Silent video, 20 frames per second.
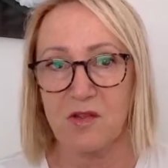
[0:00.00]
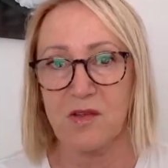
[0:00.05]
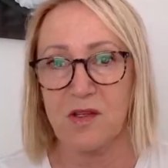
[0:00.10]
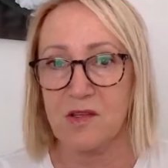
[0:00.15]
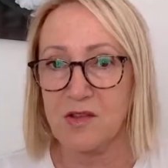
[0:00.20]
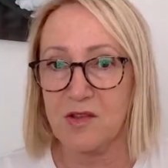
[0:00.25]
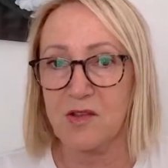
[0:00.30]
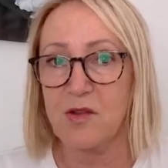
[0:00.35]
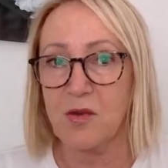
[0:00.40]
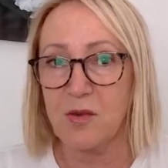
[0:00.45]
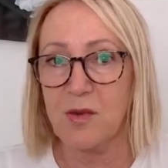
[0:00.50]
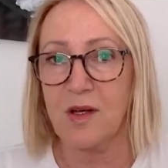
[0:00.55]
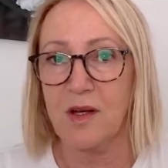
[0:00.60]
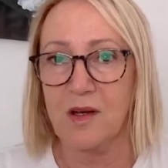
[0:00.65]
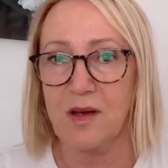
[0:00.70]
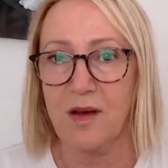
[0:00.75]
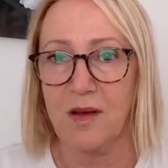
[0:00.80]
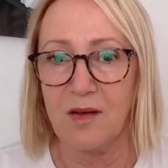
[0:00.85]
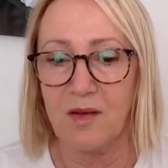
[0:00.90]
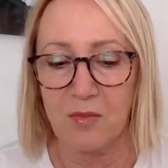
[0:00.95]
that's you and
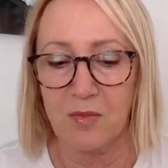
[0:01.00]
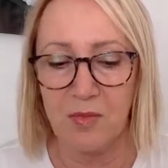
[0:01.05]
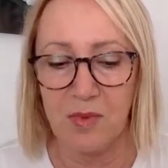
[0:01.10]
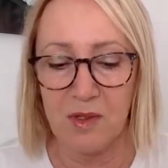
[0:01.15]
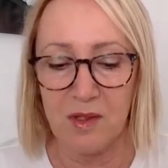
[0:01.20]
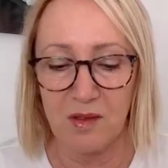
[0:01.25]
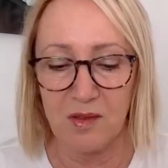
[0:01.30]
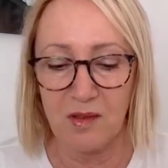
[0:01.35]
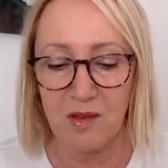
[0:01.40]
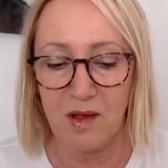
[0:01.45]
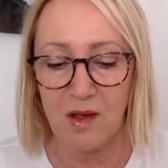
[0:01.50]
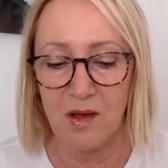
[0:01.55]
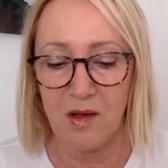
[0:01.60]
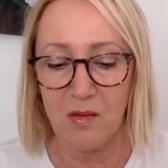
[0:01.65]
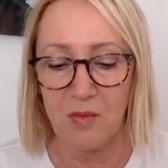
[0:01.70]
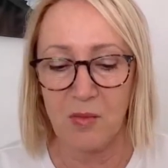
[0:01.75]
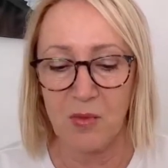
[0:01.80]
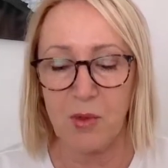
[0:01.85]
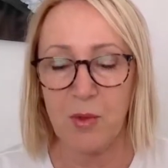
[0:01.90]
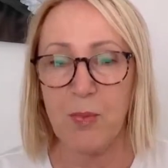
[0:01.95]
I, being
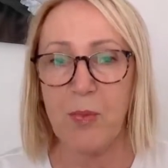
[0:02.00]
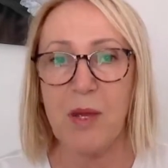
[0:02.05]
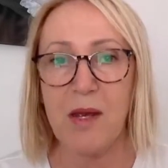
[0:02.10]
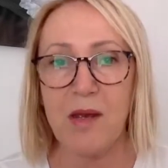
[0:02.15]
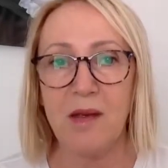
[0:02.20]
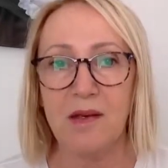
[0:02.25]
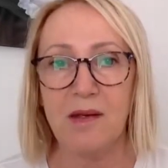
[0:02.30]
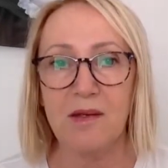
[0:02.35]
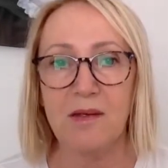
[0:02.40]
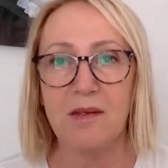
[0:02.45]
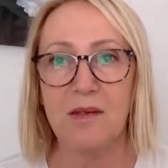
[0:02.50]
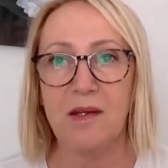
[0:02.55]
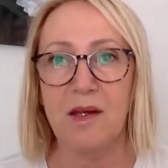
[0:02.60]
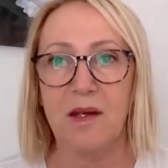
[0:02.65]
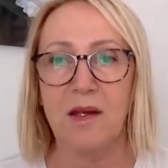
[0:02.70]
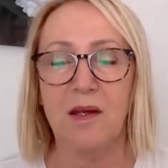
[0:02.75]
prepared,